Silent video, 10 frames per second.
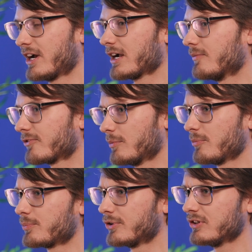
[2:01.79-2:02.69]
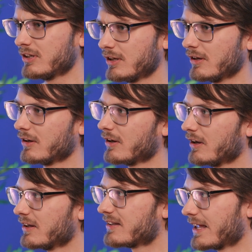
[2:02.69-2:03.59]
come from a pretty
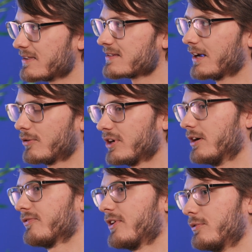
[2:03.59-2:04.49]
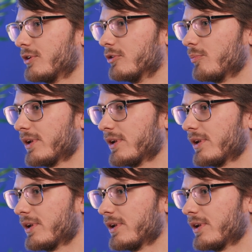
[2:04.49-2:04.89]
dense area of very good